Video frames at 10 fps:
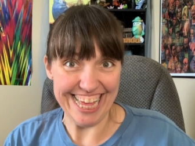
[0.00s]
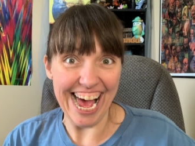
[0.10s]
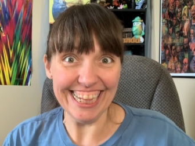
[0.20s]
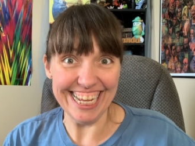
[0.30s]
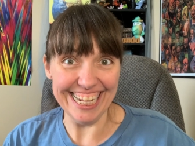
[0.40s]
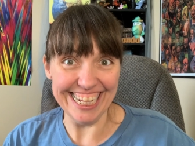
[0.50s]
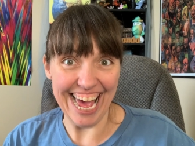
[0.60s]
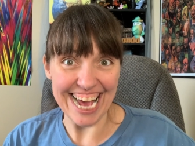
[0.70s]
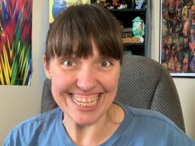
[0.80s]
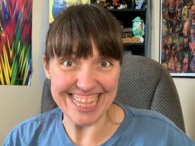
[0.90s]
That little
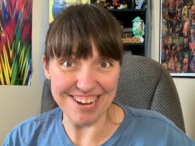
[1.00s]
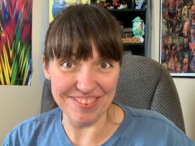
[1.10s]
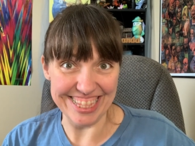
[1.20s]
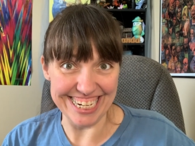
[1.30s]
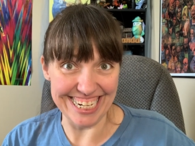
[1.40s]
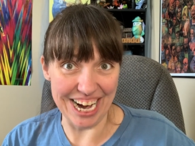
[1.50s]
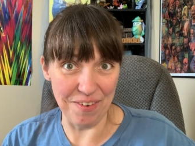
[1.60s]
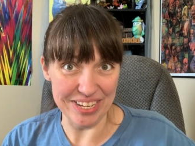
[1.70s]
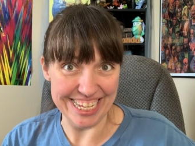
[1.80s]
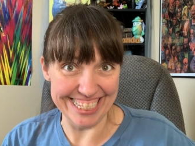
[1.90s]
last thing with the
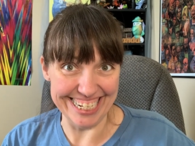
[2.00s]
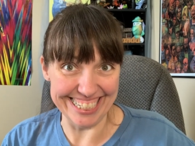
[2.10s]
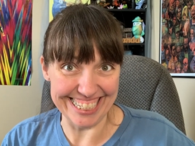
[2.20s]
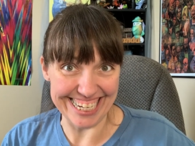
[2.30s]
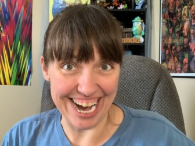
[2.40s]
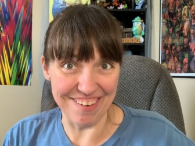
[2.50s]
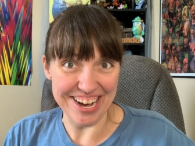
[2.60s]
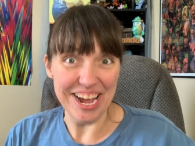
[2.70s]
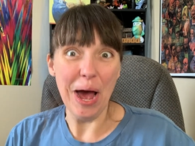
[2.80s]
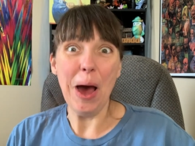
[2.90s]
shell was a little
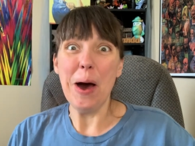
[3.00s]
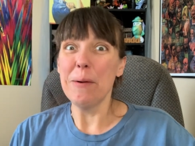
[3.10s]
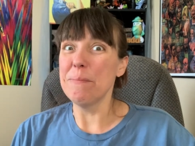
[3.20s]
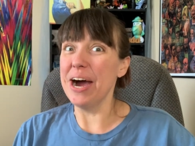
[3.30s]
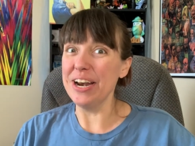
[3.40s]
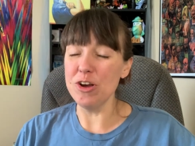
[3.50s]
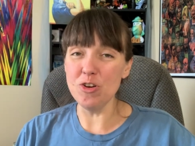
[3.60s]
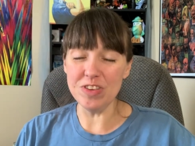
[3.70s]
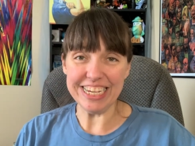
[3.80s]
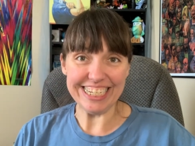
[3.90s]
scary. But
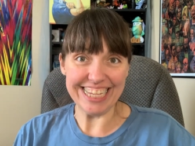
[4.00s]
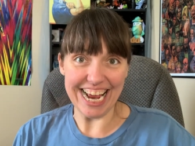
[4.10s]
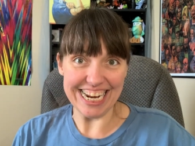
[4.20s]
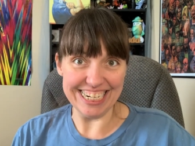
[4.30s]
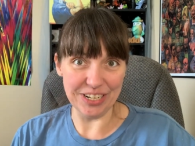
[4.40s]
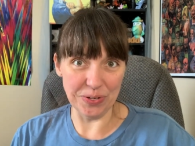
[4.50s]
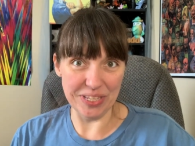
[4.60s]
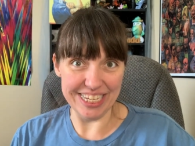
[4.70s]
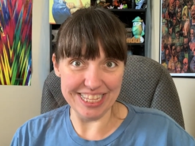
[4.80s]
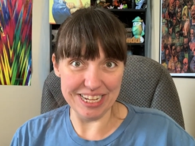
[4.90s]
who's excited to go
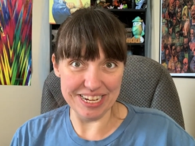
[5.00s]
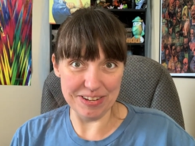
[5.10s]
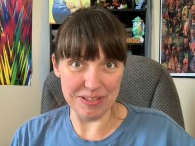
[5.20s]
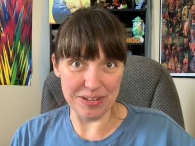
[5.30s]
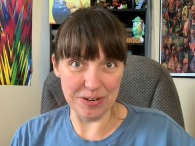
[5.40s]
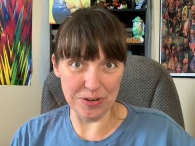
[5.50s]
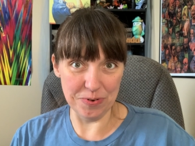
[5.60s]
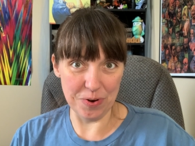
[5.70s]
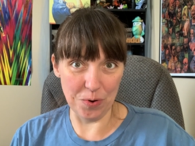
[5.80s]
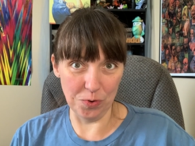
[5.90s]
see the, the
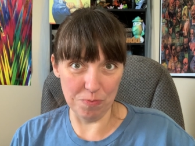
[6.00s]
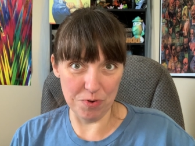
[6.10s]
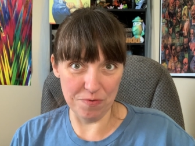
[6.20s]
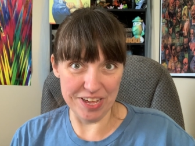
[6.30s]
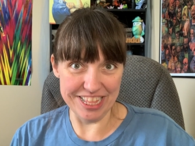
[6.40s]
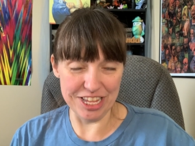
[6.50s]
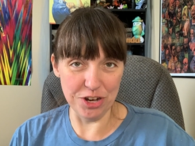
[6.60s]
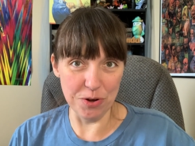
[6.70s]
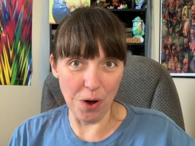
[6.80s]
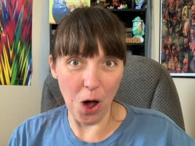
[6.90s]
new old movie? The
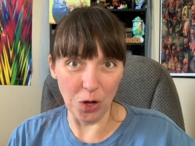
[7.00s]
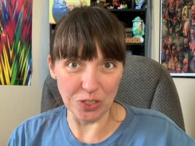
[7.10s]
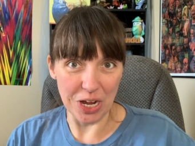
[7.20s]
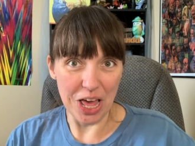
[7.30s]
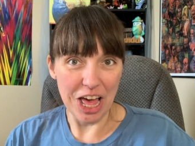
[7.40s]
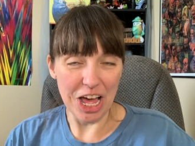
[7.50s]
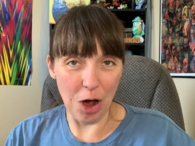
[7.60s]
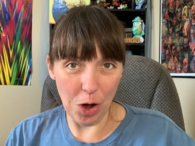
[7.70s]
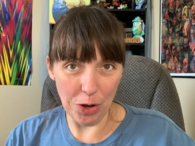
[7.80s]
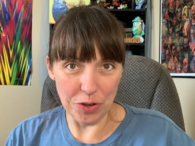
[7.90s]
new old!
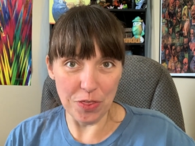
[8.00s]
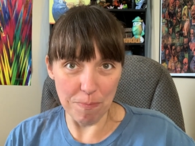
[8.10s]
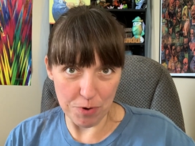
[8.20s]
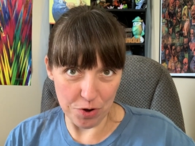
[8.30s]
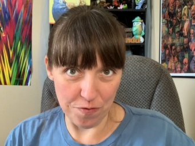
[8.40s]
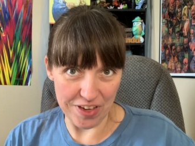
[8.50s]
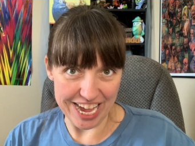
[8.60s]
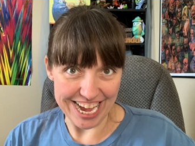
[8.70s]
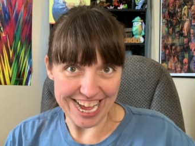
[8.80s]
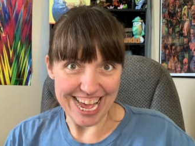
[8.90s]
Old the
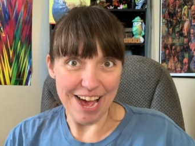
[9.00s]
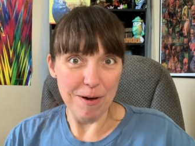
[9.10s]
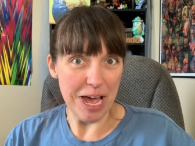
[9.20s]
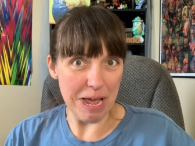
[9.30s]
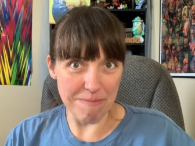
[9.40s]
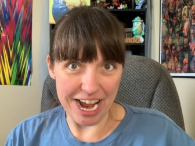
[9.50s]
movie M.